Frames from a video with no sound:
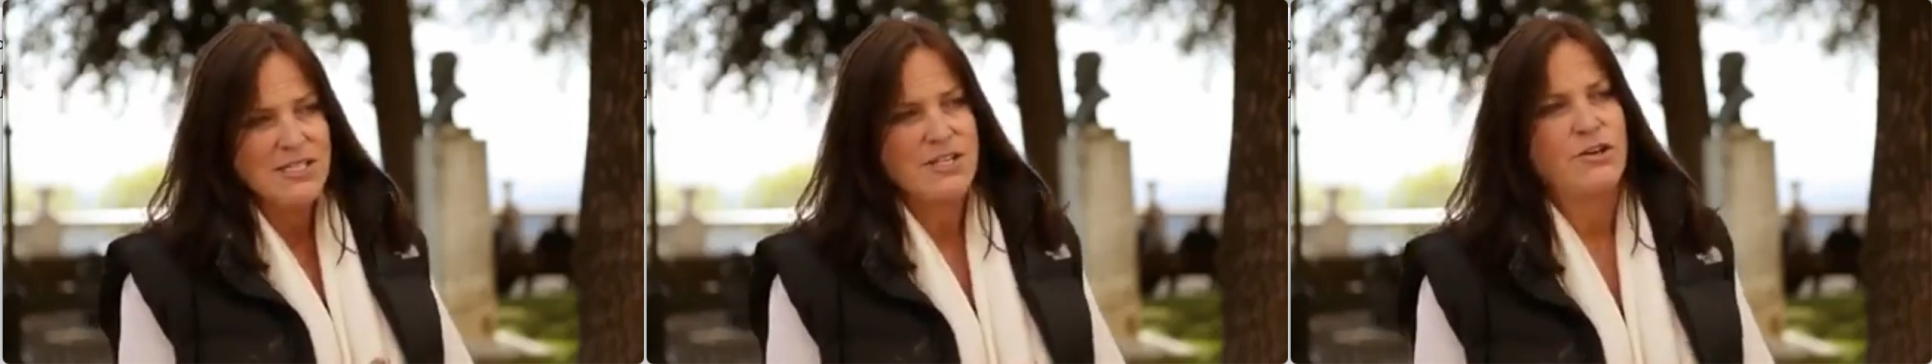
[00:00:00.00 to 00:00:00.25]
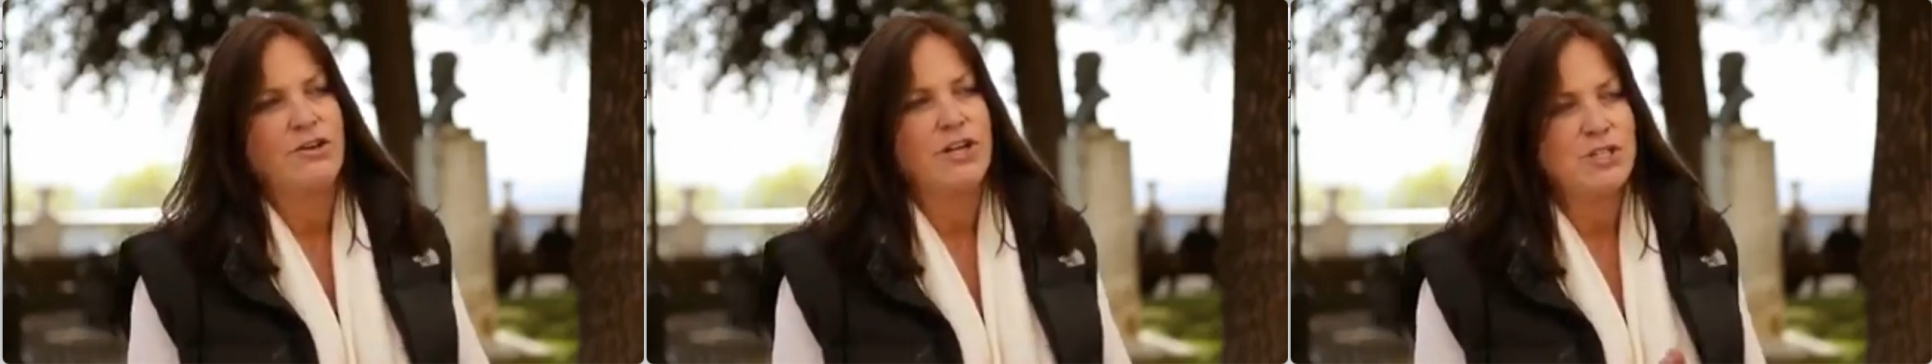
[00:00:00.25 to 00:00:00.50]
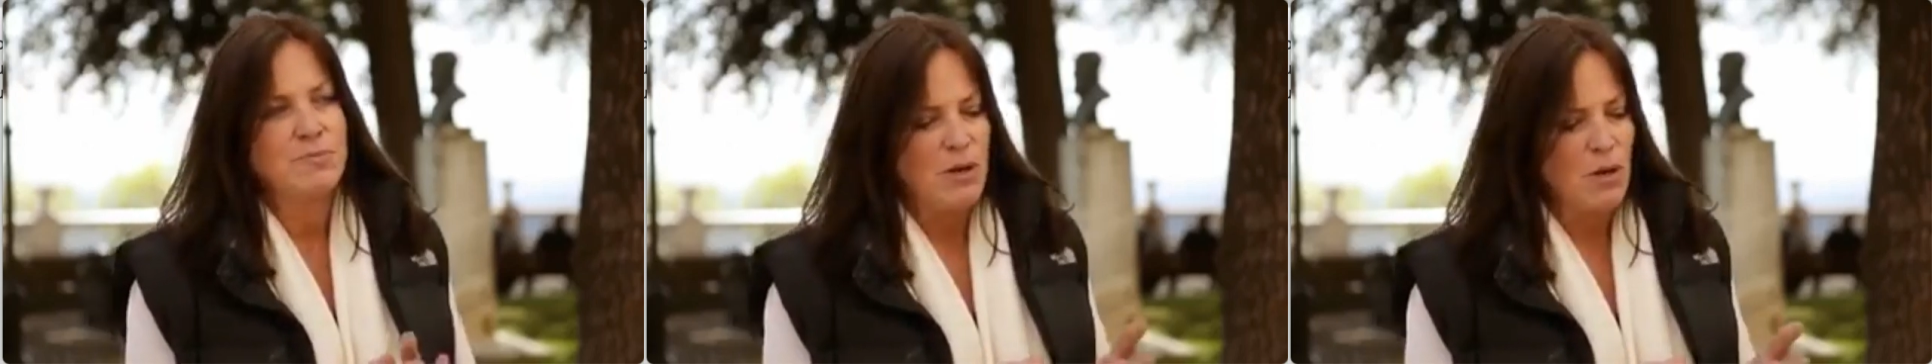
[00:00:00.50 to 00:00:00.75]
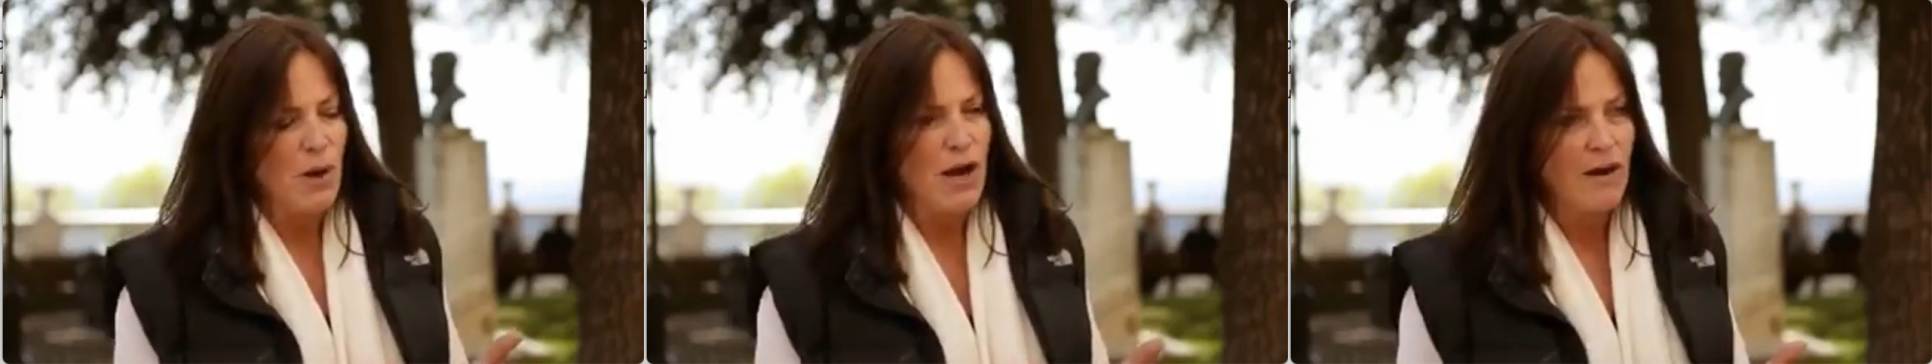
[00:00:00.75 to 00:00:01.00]
So you need to
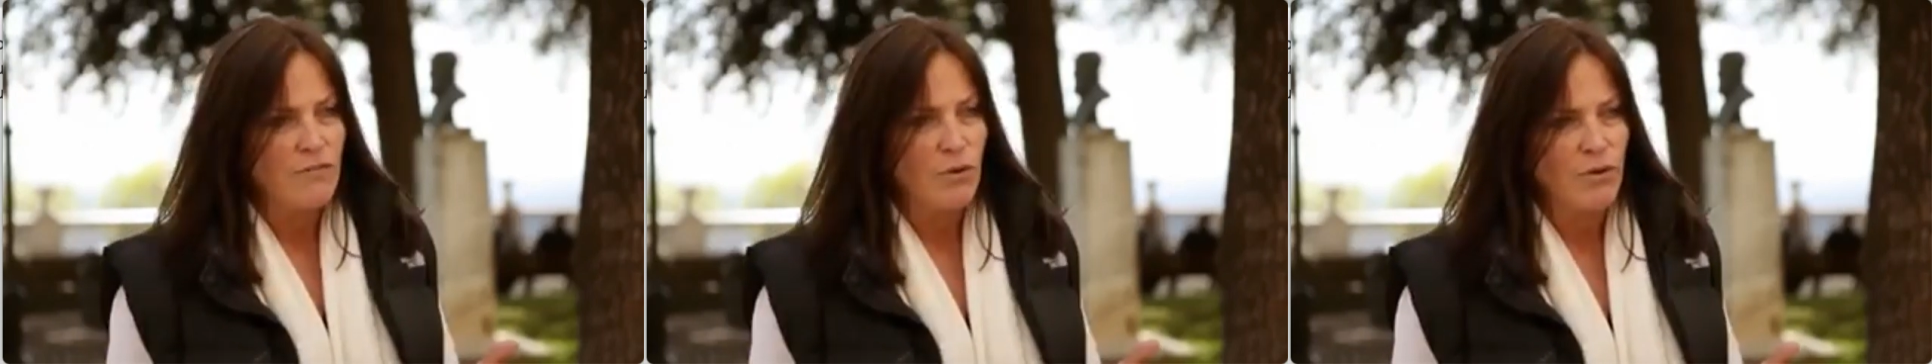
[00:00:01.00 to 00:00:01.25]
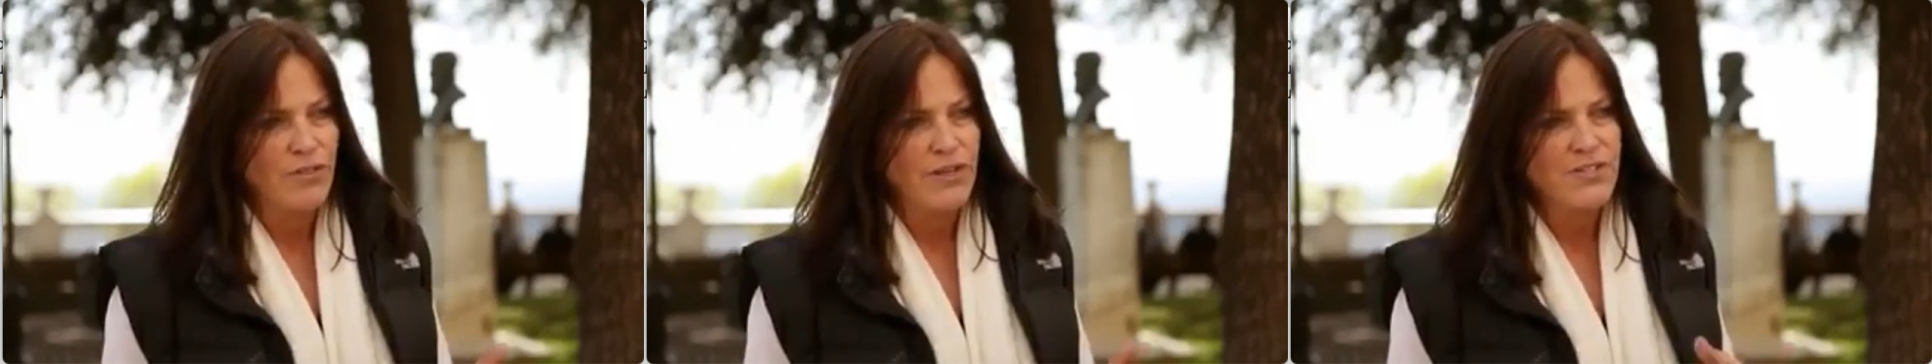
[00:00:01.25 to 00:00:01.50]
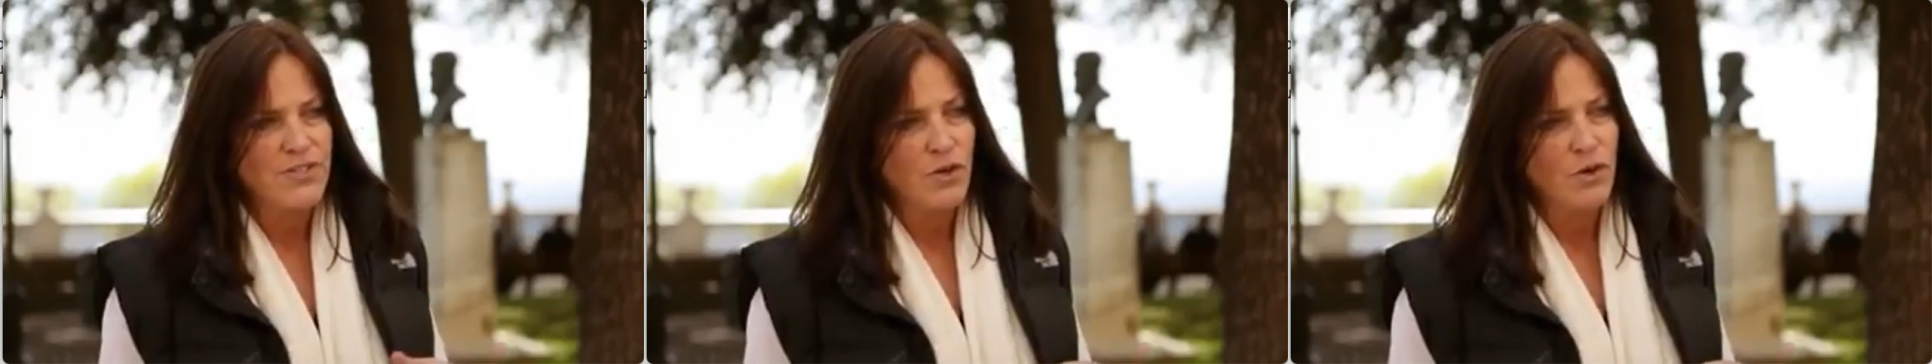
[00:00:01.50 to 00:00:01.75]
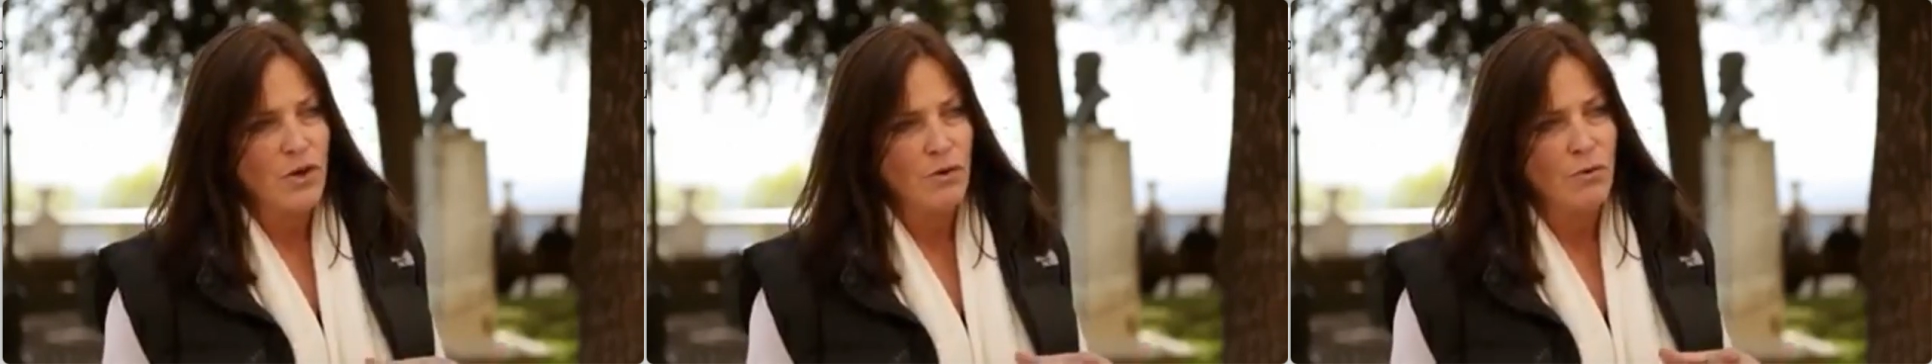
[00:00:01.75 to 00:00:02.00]
be aware of all the things
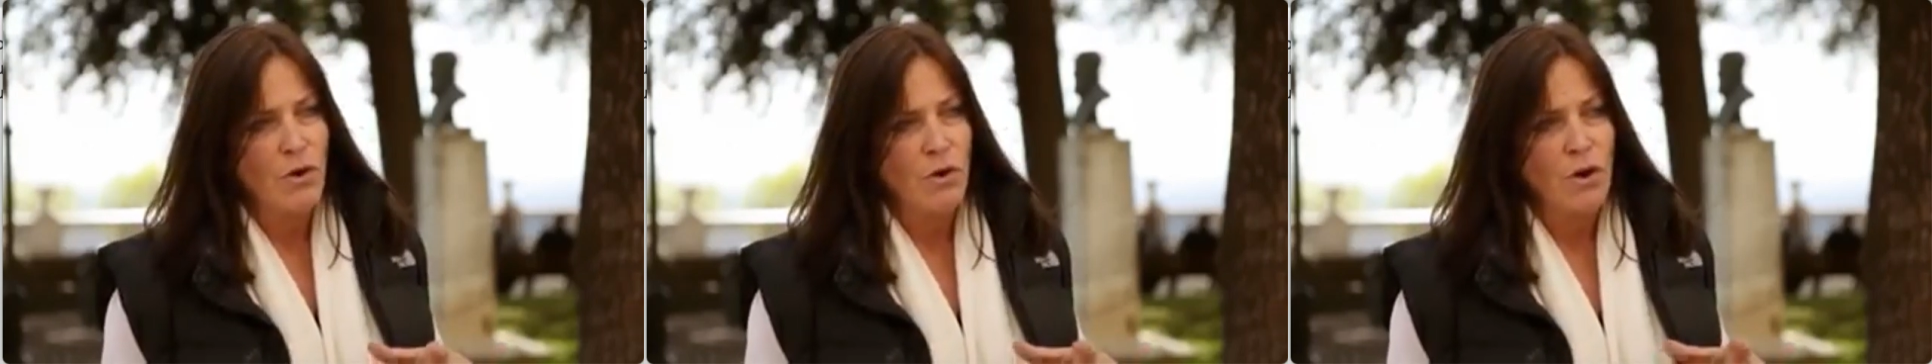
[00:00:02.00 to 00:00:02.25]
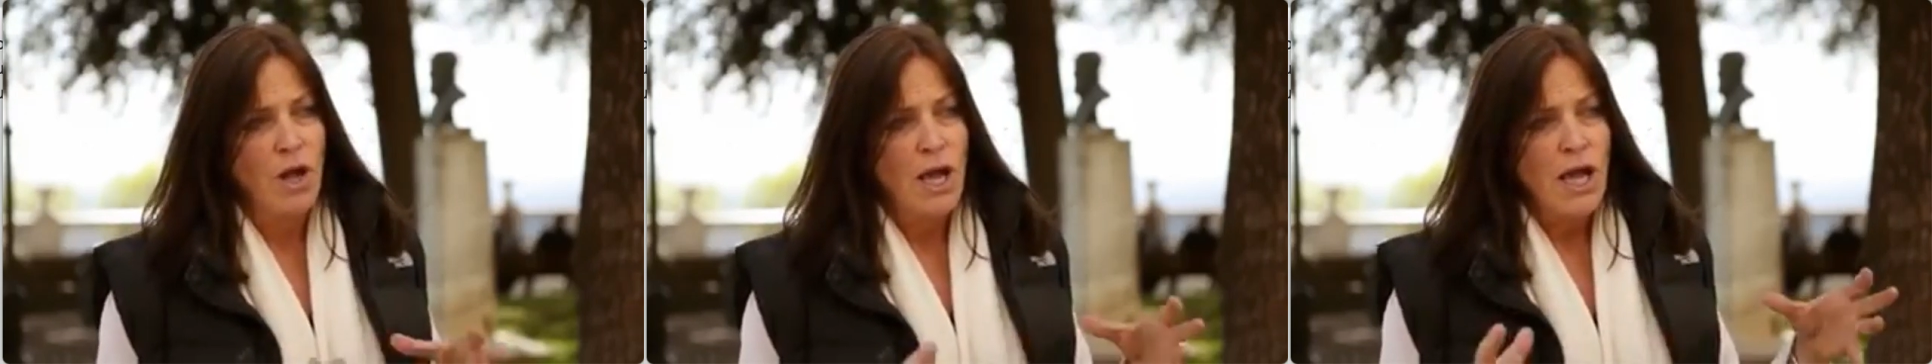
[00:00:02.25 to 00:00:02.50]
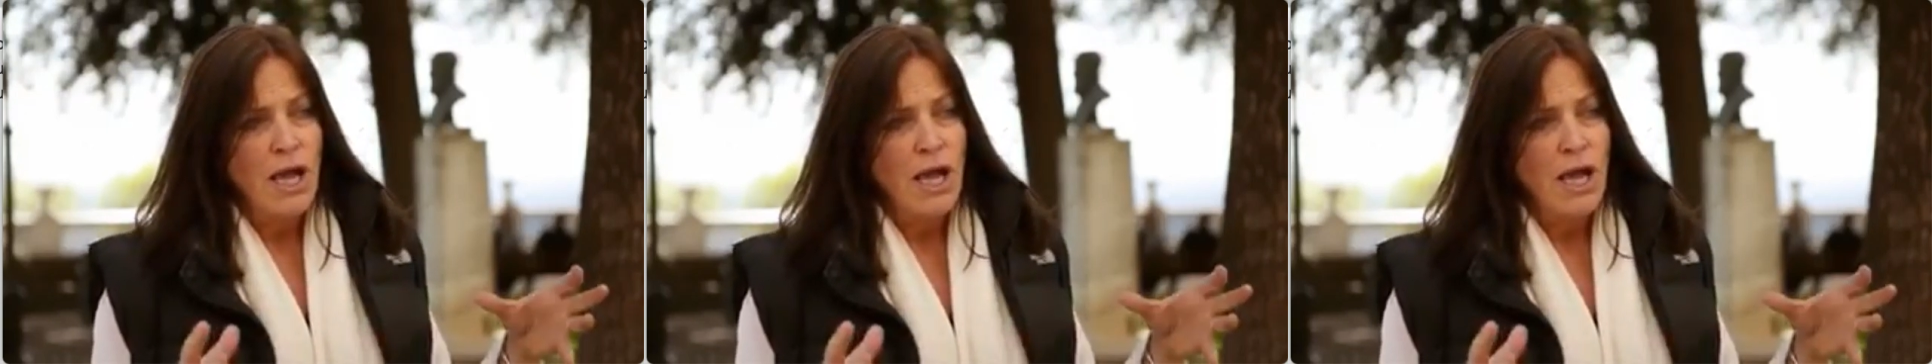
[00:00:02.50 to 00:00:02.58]
that could go wrong.